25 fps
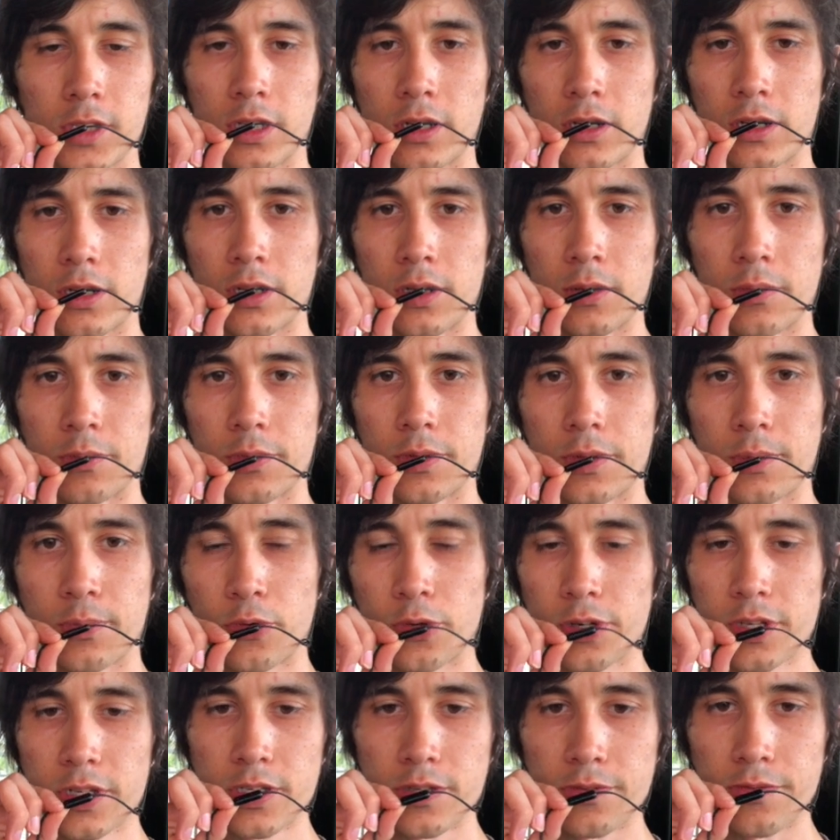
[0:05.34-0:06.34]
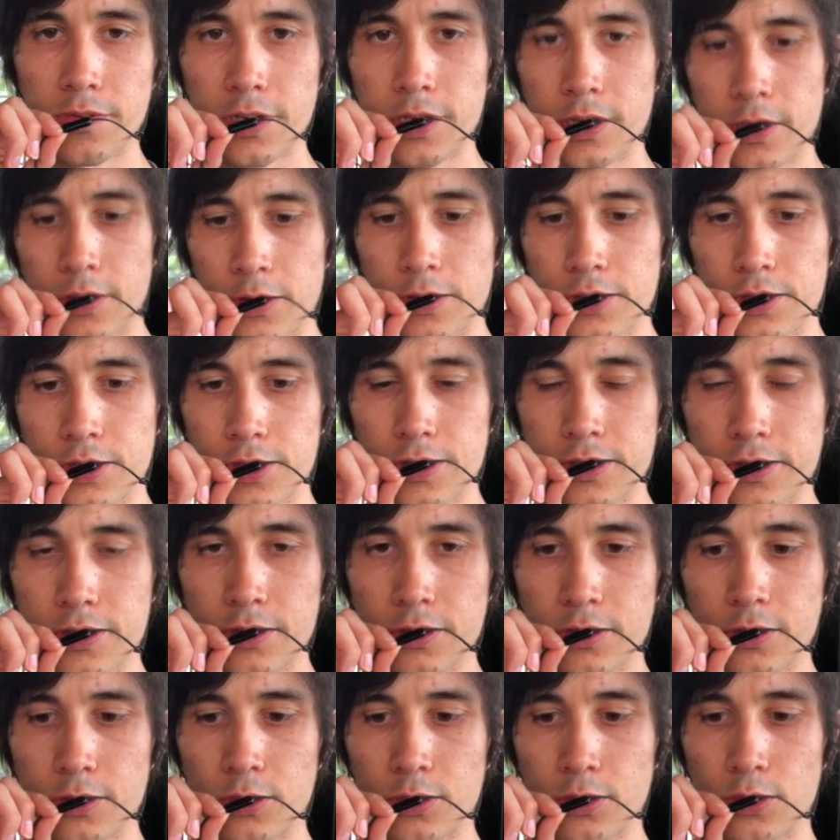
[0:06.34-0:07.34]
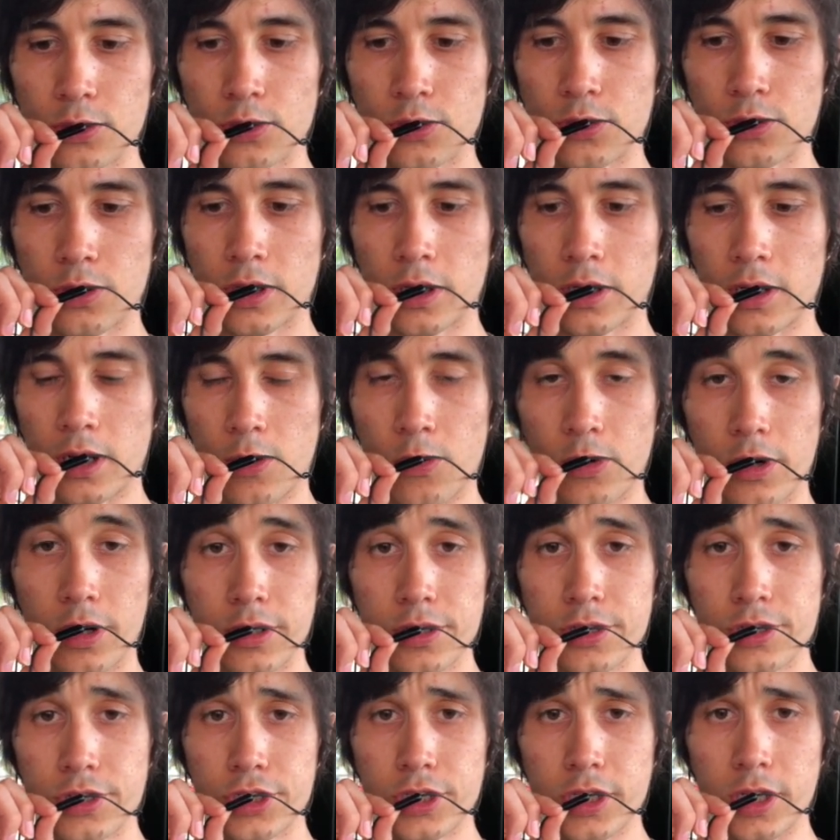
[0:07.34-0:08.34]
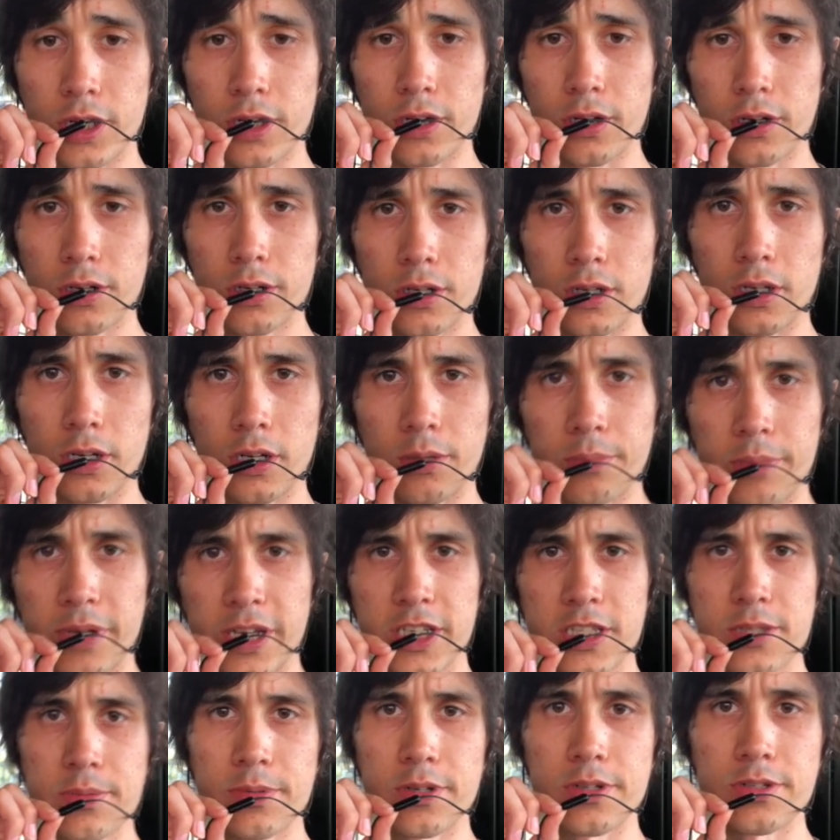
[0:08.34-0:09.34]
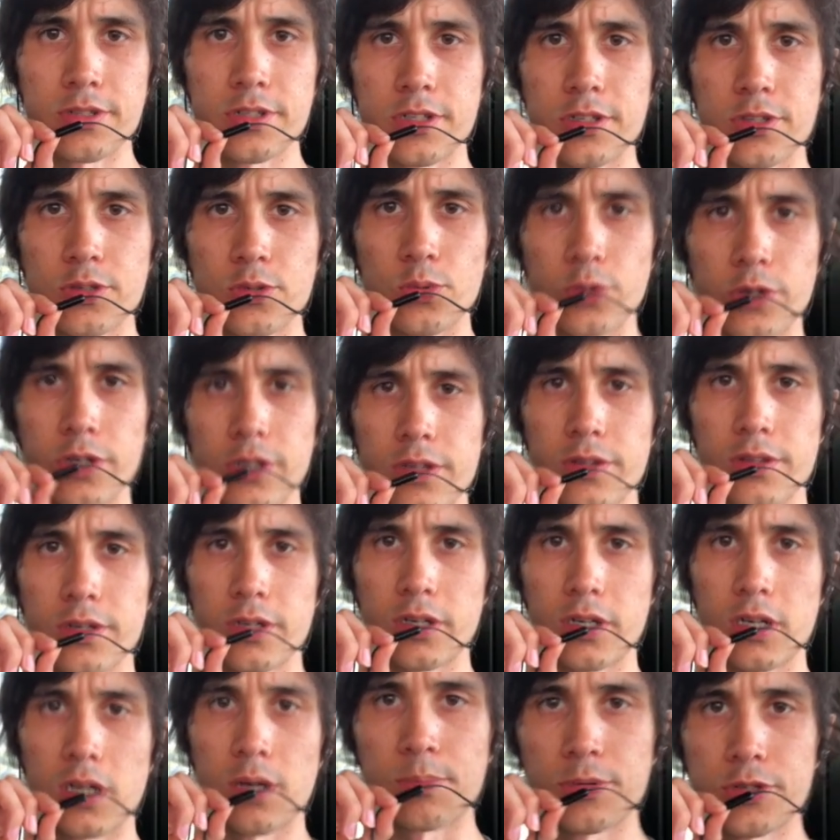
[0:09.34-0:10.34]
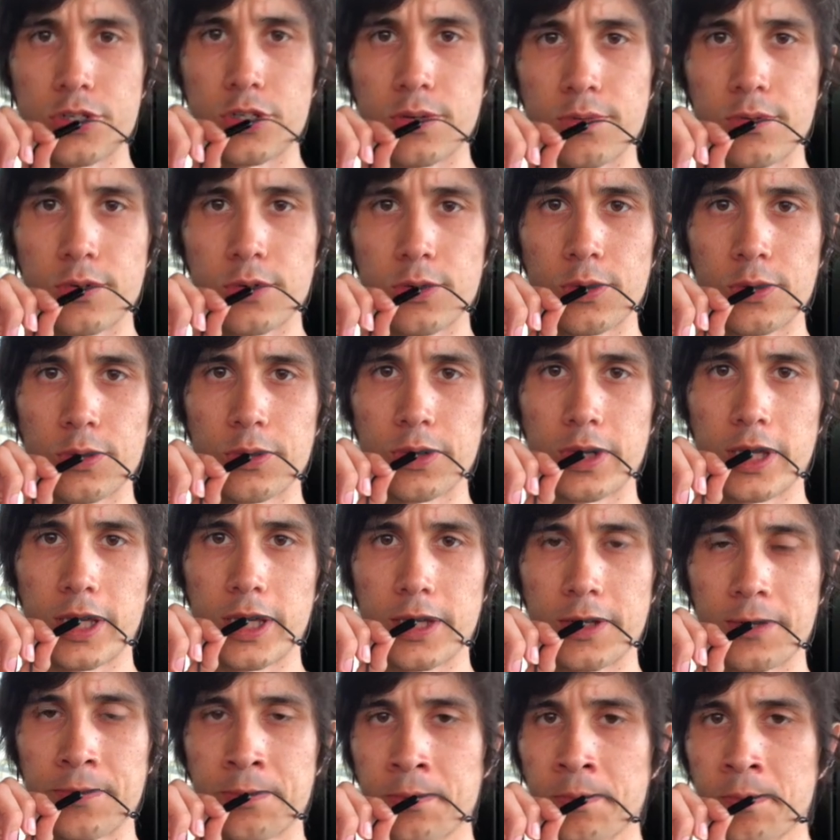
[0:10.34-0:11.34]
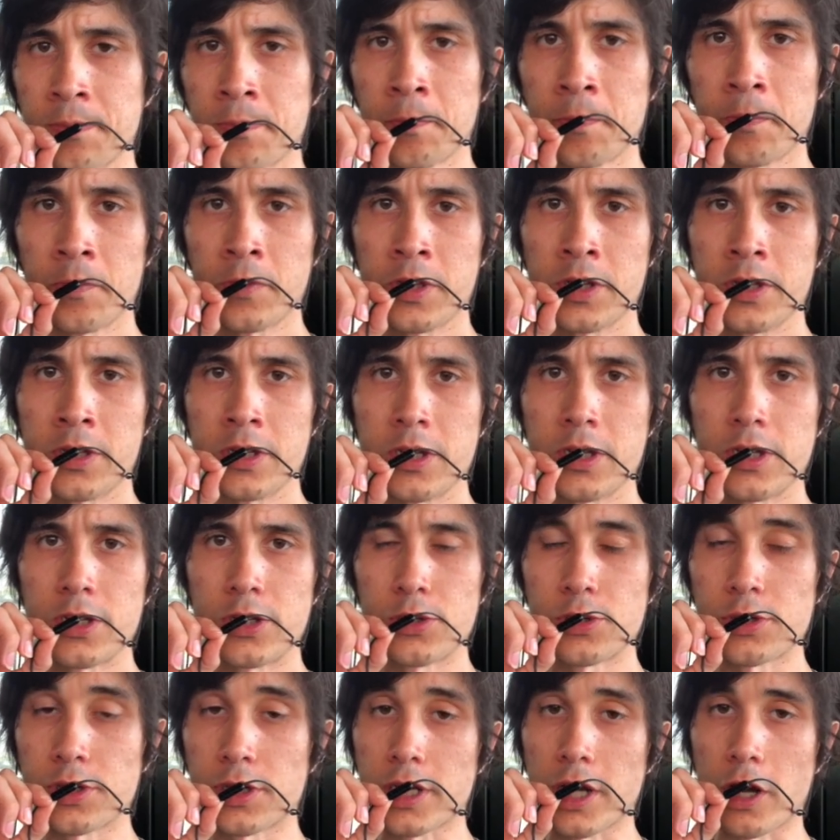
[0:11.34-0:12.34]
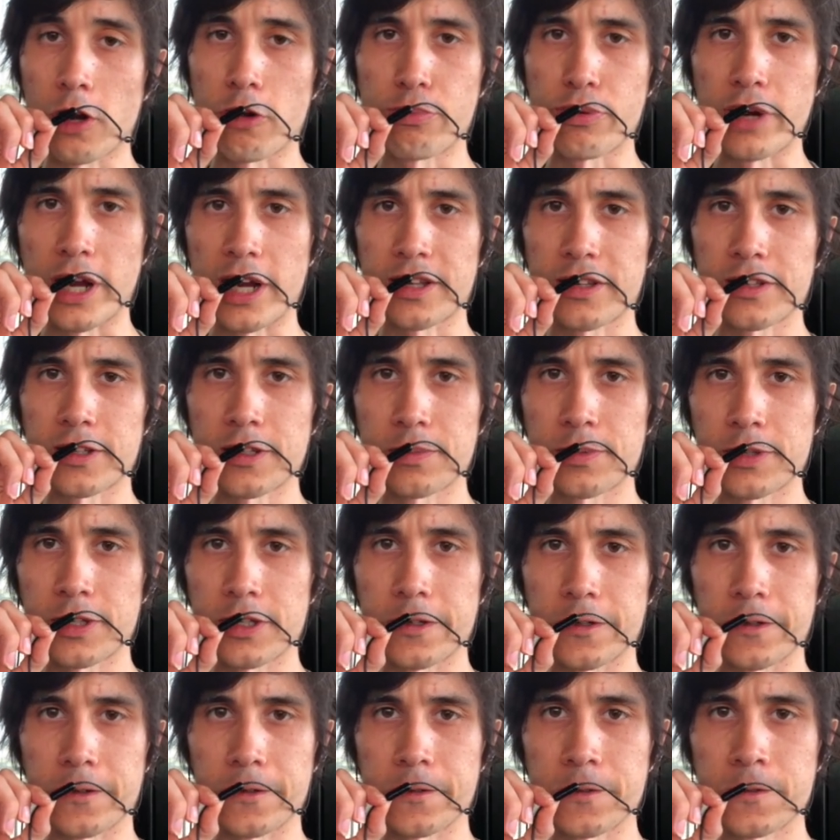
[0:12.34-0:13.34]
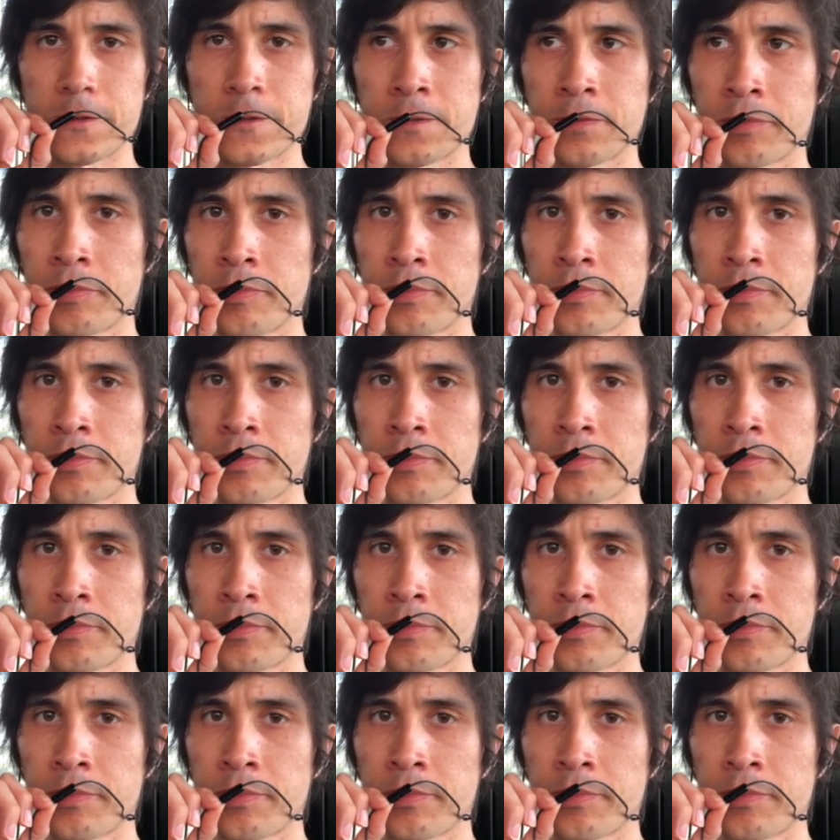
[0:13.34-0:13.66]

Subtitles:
The point of this video is just to, I wanted to share my experiences with upper cervical and NUCCA chiropractic because,